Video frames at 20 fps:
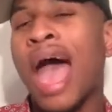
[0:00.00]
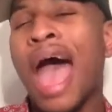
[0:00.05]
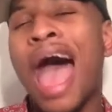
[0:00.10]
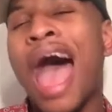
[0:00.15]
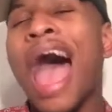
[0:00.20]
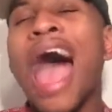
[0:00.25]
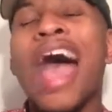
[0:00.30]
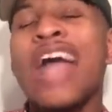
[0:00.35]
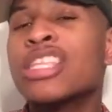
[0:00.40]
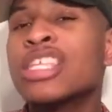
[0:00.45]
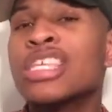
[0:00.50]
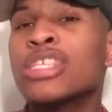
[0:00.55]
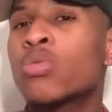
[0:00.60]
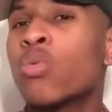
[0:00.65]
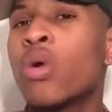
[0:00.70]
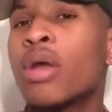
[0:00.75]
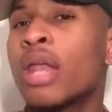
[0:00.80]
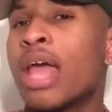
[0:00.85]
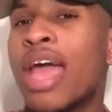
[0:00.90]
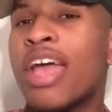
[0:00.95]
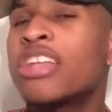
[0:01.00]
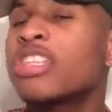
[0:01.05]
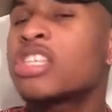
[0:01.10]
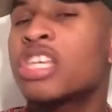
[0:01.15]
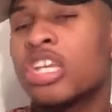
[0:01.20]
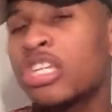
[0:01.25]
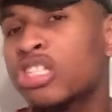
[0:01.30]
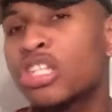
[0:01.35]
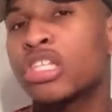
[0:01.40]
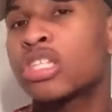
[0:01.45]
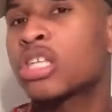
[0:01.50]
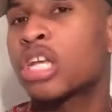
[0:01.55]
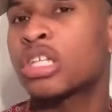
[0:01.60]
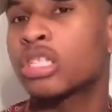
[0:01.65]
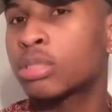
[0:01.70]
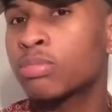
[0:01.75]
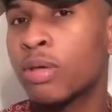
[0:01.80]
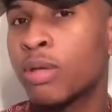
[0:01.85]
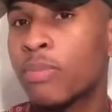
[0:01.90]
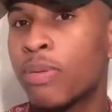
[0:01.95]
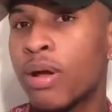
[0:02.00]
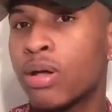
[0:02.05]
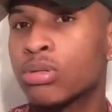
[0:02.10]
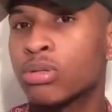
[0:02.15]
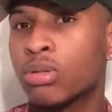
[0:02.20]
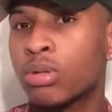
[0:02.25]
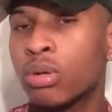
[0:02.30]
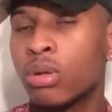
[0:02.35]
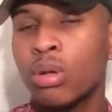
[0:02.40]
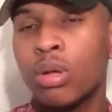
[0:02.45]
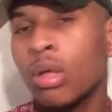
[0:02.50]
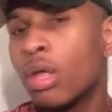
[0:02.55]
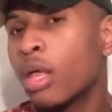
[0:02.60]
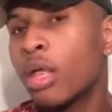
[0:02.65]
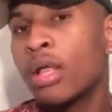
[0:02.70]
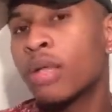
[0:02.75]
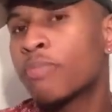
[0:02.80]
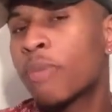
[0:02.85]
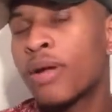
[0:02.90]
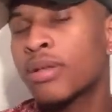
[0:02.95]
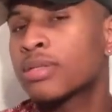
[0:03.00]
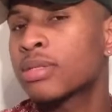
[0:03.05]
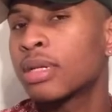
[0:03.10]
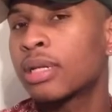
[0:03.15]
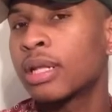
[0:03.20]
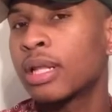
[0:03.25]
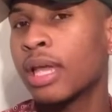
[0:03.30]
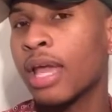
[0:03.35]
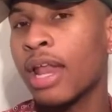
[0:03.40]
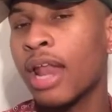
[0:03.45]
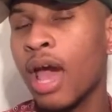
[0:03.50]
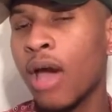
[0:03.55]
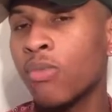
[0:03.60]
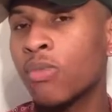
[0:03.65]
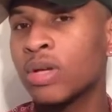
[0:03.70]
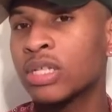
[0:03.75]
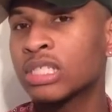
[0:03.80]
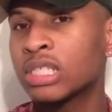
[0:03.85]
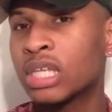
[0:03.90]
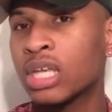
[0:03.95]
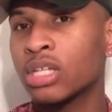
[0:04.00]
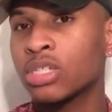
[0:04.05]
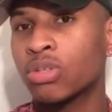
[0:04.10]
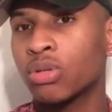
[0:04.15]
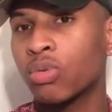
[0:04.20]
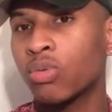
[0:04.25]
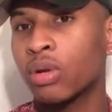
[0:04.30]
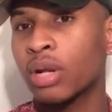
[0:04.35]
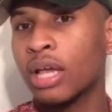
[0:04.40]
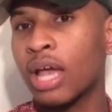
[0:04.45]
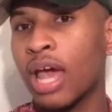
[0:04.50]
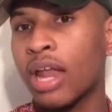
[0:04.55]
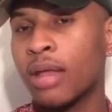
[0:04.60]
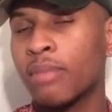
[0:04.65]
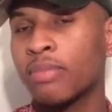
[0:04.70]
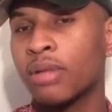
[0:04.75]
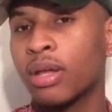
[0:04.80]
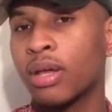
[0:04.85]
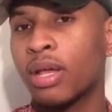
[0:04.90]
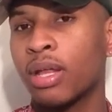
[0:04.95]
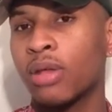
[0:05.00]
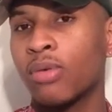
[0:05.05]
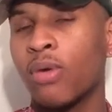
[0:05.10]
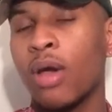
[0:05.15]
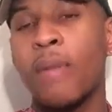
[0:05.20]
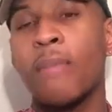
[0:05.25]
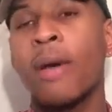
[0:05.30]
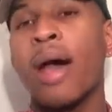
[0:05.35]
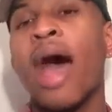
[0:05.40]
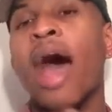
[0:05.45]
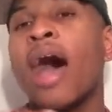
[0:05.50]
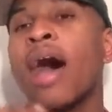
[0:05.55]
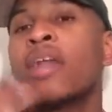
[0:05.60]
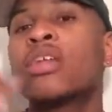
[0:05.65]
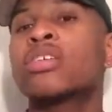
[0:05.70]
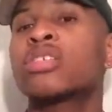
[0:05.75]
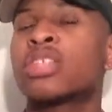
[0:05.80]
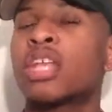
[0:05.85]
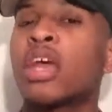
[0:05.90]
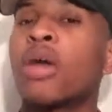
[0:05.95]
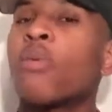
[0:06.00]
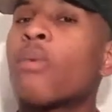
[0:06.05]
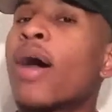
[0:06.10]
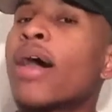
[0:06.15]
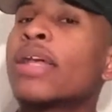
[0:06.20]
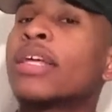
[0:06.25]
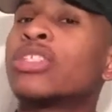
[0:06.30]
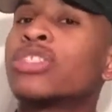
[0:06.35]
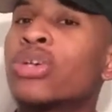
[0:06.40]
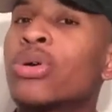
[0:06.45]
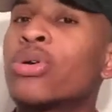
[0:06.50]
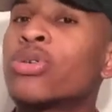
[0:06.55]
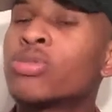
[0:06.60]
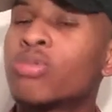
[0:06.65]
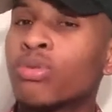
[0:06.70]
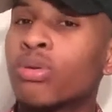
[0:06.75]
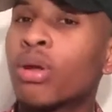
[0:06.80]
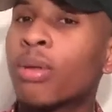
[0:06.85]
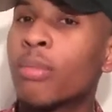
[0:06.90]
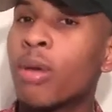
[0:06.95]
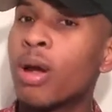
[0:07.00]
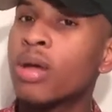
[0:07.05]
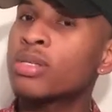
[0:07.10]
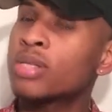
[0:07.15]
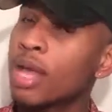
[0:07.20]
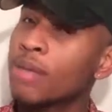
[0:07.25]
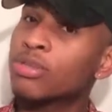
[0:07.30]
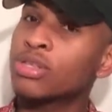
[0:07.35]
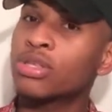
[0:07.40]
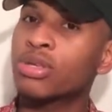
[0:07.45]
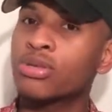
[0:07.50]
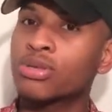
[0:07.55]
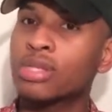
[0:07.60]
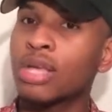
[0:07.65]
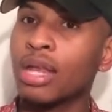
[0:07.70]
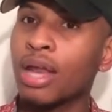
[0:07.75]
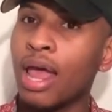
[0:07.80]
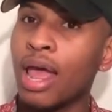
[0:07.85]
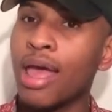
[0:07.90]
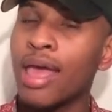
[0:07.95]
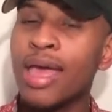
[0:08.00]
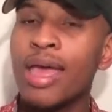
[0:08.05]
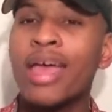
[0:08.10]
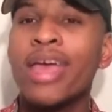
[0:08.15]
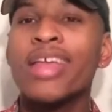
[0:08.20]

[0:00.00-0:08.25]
I just want it just touched me personally, and I wish Kendrick would have got up there anyway. But I understand why they chose Bruno Mars. I'm just gonna say that.